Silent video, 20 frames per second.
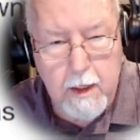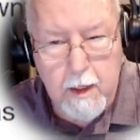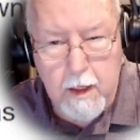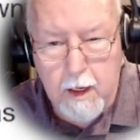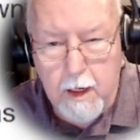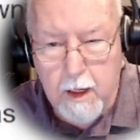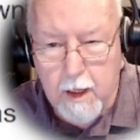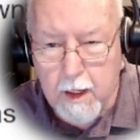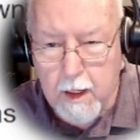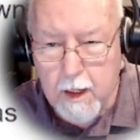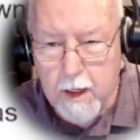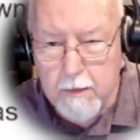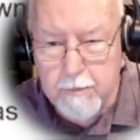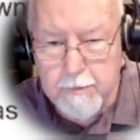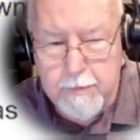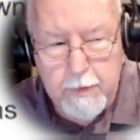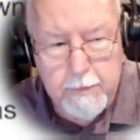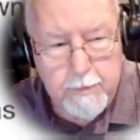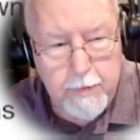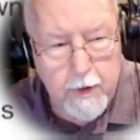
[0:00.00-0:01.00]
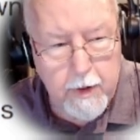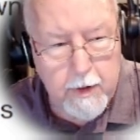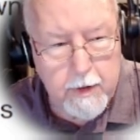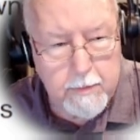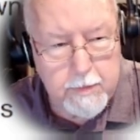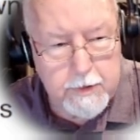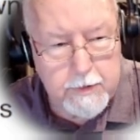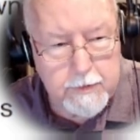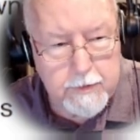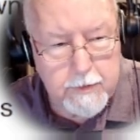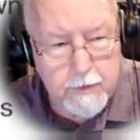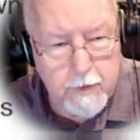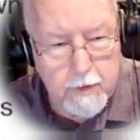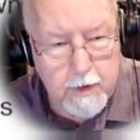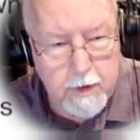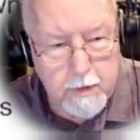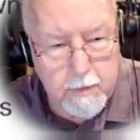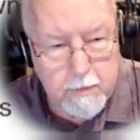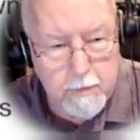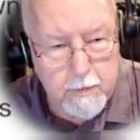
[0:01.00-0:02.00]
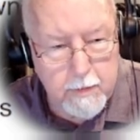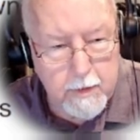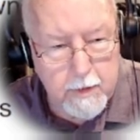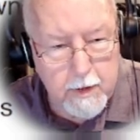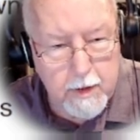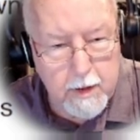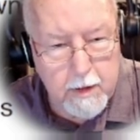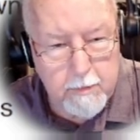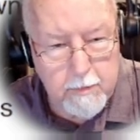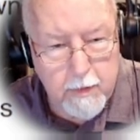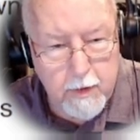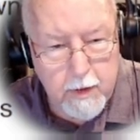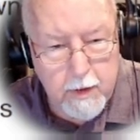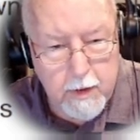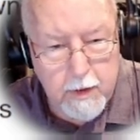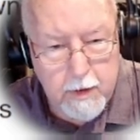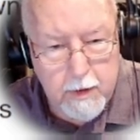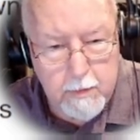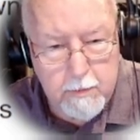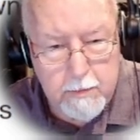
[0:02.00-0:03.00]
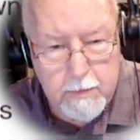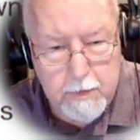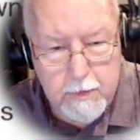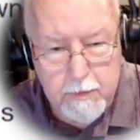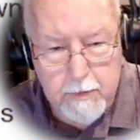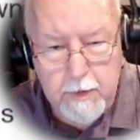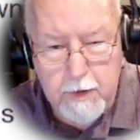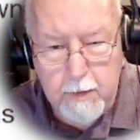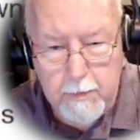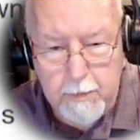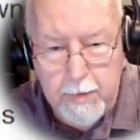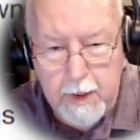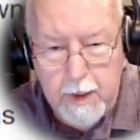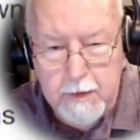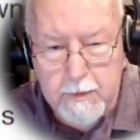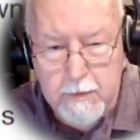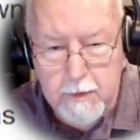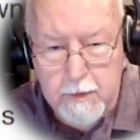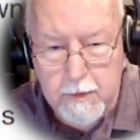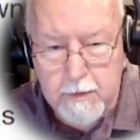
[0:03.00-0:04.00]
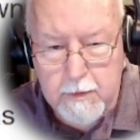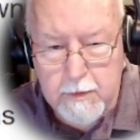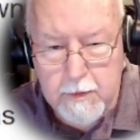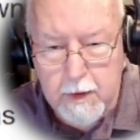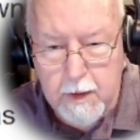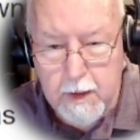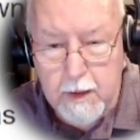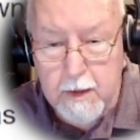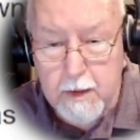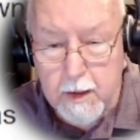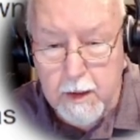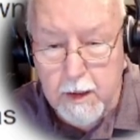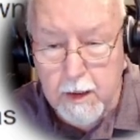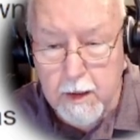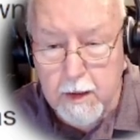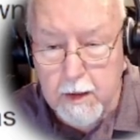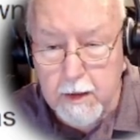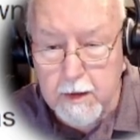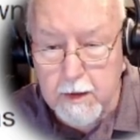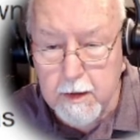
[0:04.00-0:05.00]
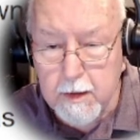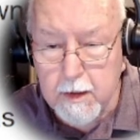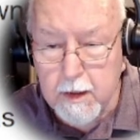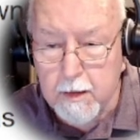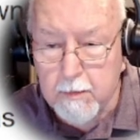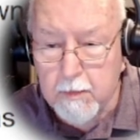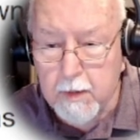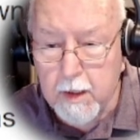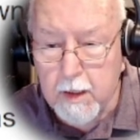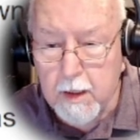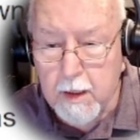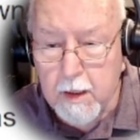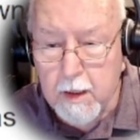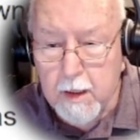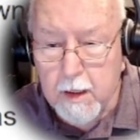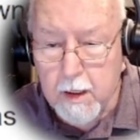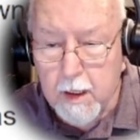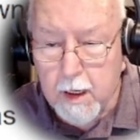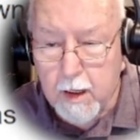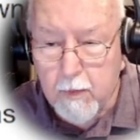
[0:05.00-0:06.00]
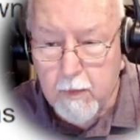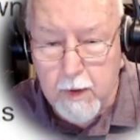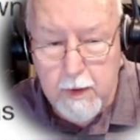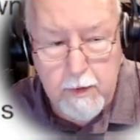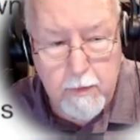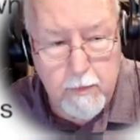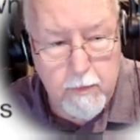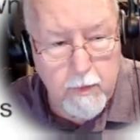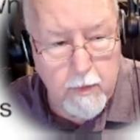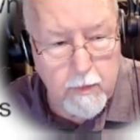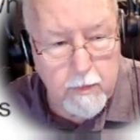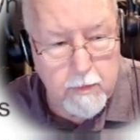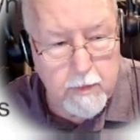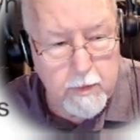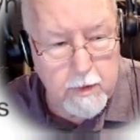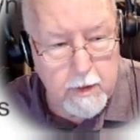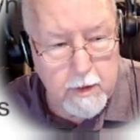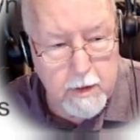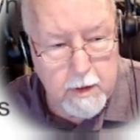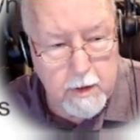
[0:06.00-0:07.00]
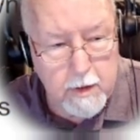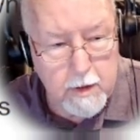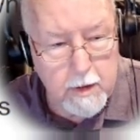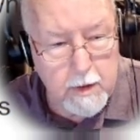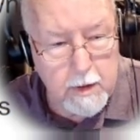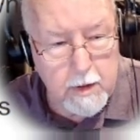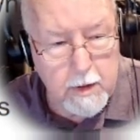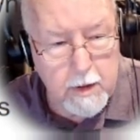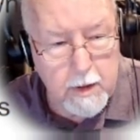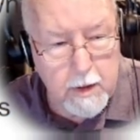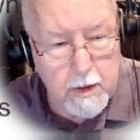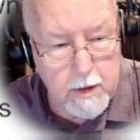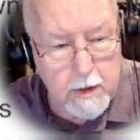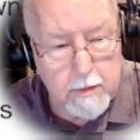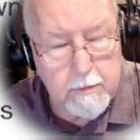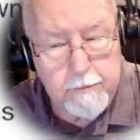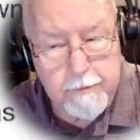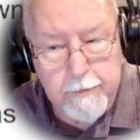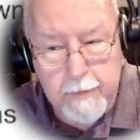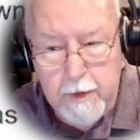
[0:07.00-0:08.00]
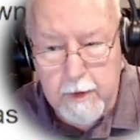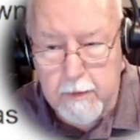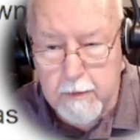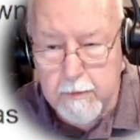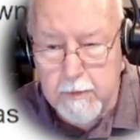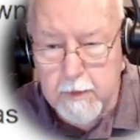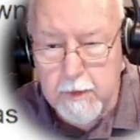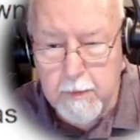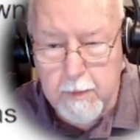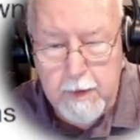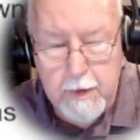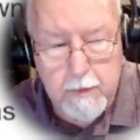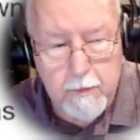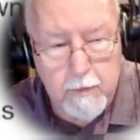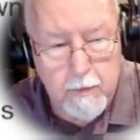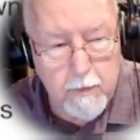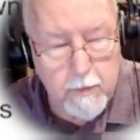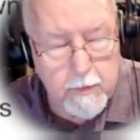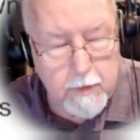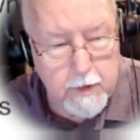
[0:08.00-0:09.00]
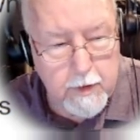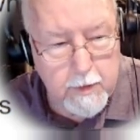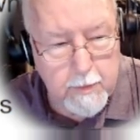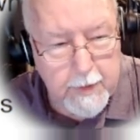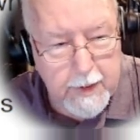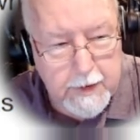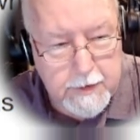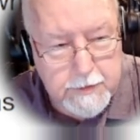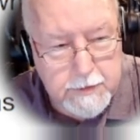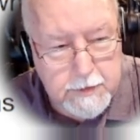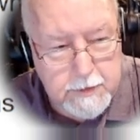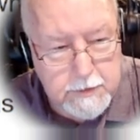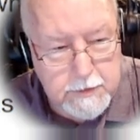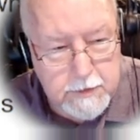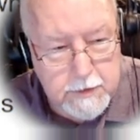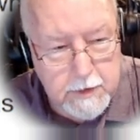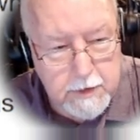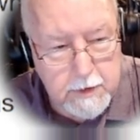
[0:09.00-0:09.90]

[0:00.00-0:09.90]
Ah, uh, but Barnabas took him and brought him to the apostles and declared to them how on the road, um, well, it would have been the road to Damascus,